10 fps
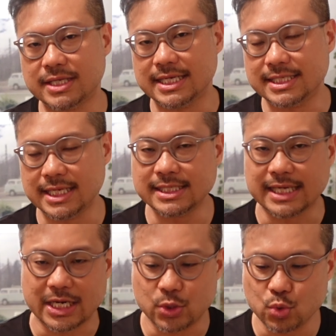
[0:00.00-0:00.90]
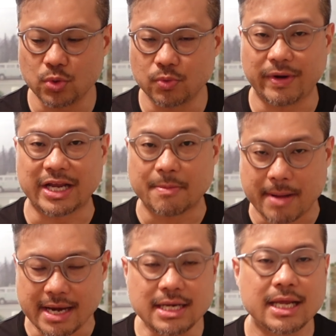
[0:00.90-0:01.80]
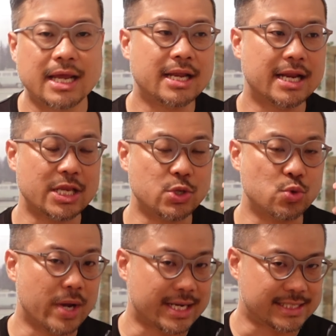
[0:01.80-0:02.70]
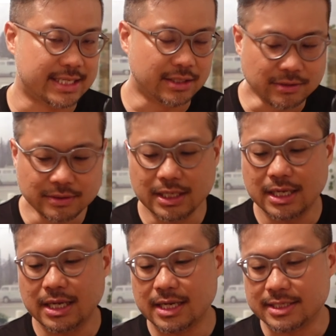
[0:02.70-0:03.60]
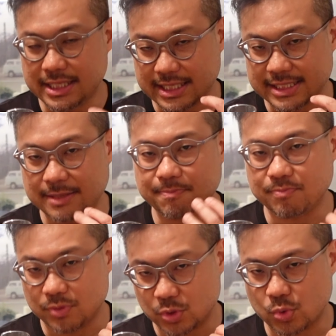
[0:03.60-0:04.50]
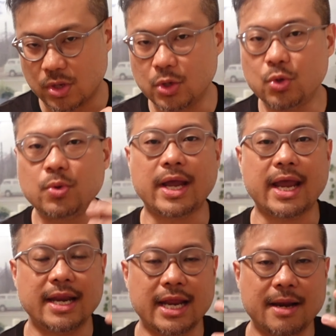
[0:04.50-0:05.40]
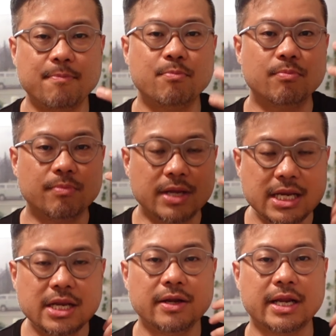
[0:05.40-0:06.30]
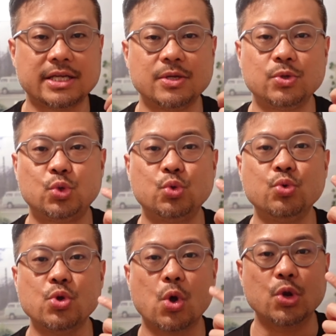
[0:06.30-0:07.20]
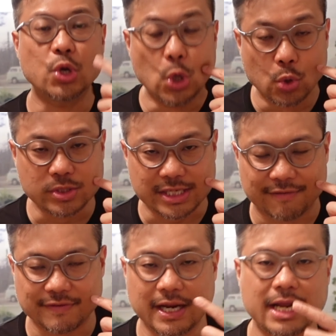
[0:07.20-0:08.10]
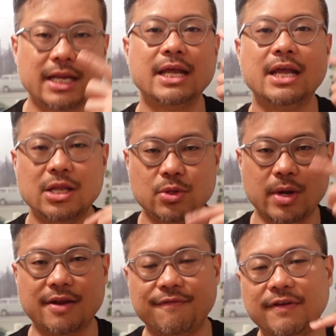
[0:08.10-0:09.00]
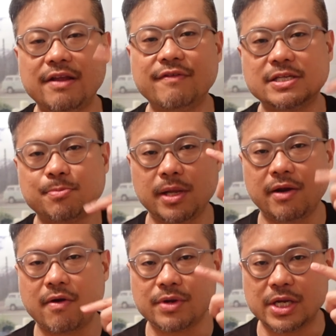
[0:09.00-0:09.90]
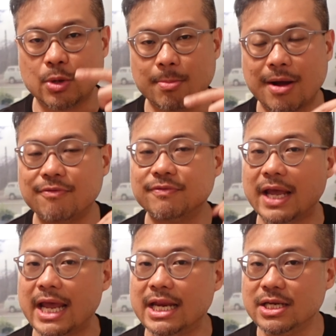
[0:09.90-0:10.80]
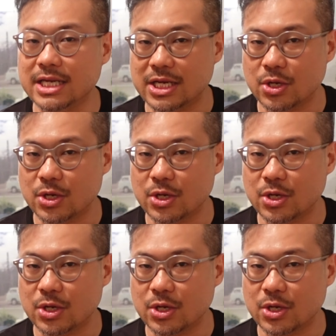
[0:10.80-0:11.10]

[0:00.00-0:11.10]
tastings, I do recommend that you exhale, take a sip, swallow, and then inhale and exhale through your nose after that to let the flavors play around in your mouth and in